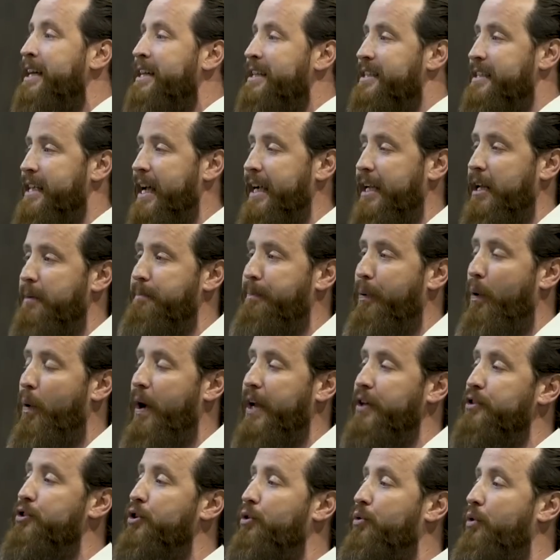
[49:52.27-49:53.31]
Second
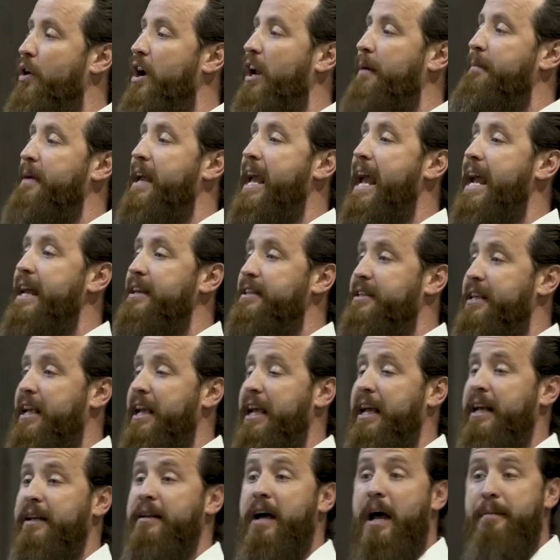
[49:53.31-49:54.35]
point, Deuteronomy
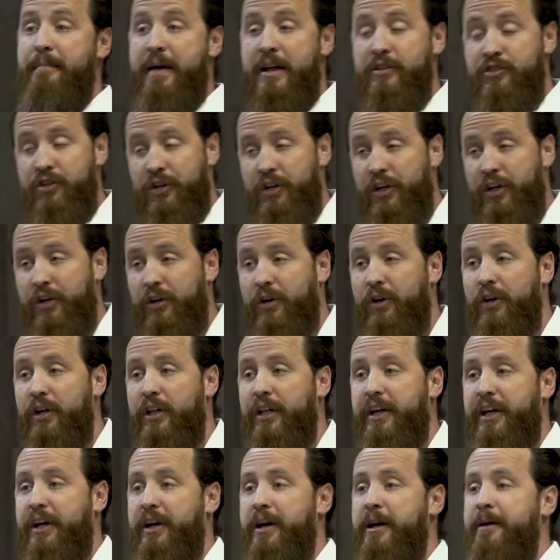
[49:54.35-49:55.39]
18, I mentioned it
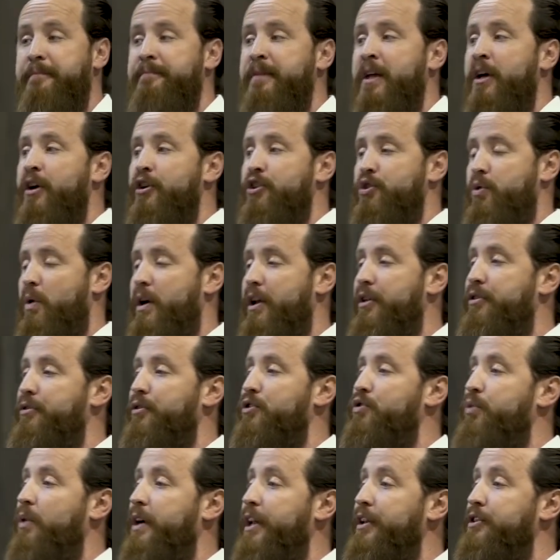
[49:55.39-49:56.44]
earlier, 20 through
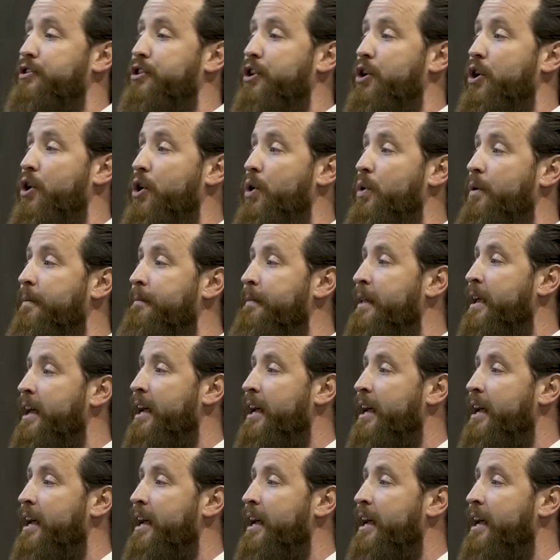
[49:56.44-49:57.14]
22.